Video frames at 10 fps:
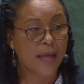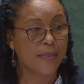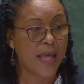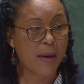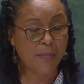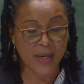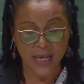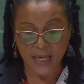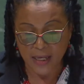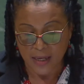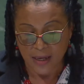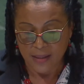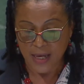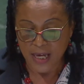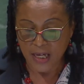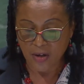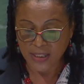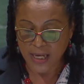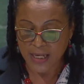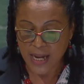namely the
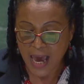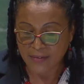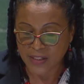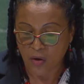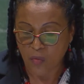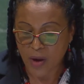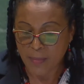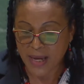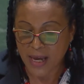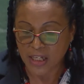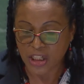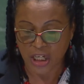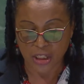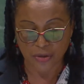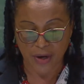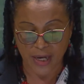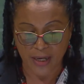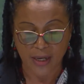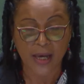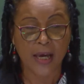innocent lives of women and
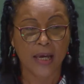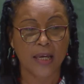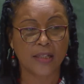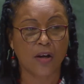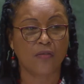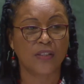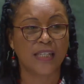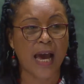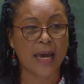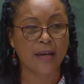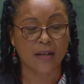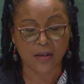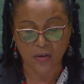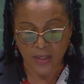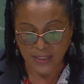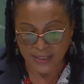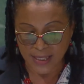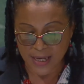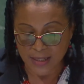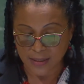children, is of dire
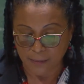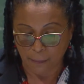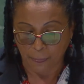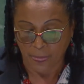concern.